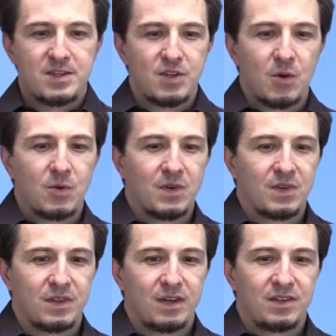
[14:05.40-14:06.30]
So
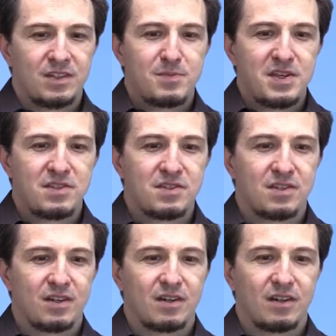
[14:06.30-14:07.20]
this
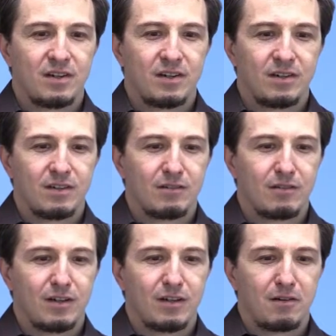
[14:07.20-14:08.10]
means a
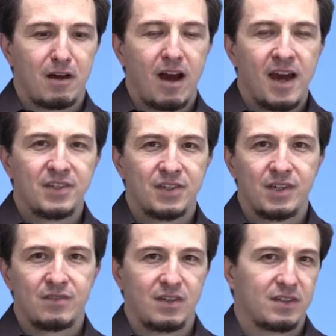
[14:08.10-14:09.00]
high
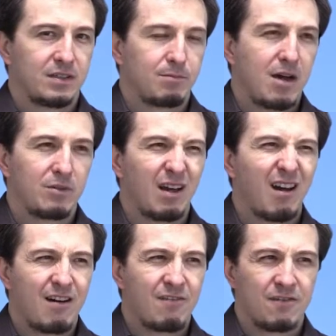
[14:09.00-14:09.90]
turnover at about
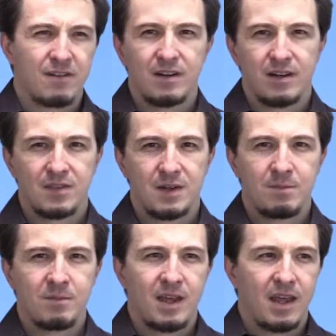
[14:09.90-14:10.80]
half of
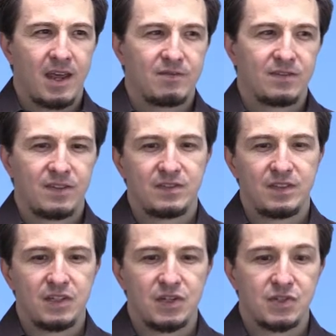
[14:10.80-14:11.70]
them every
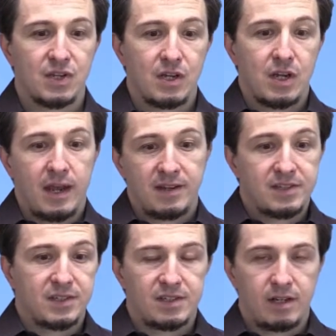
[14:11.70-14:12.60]
15 years, and
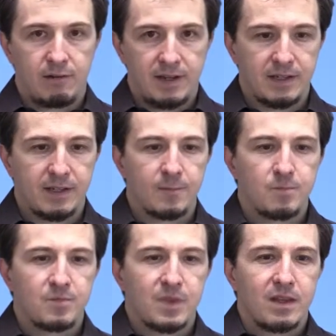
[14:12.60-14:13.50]
it's accelerating.
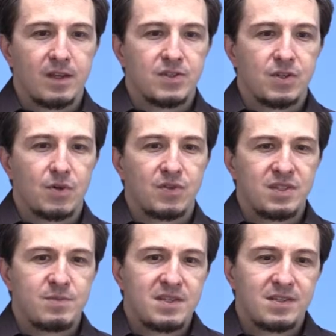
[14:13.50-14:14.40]
So
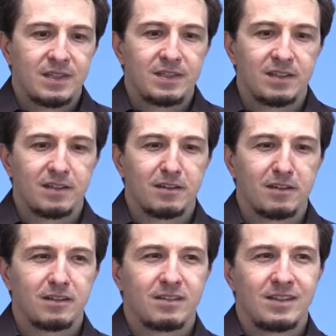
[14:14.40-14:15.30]
this means that
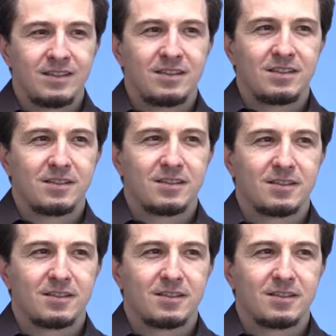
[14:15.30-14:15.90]
these